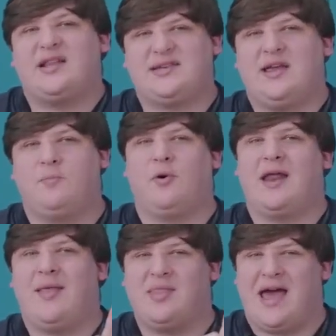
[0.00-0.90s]
its
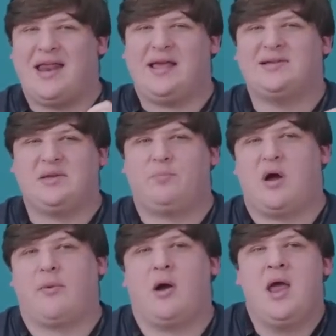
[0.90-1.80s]
input, and that is a
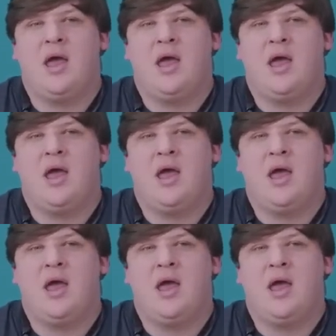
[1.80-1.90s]
bummer.